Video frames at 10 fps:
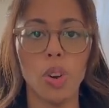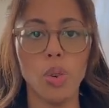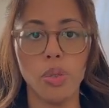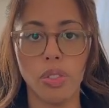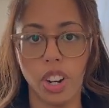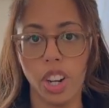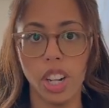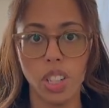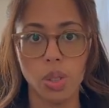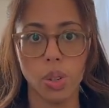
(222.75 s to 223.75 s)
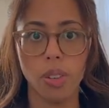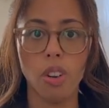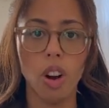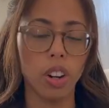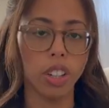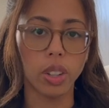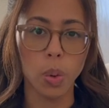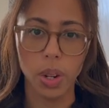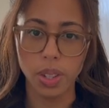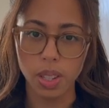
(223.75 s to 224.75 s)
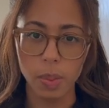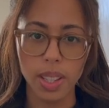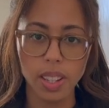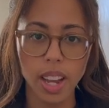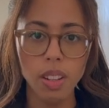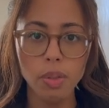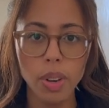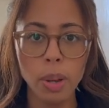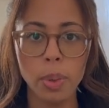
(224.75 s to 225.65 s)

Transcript: overt sort of horror or suspense kind of way,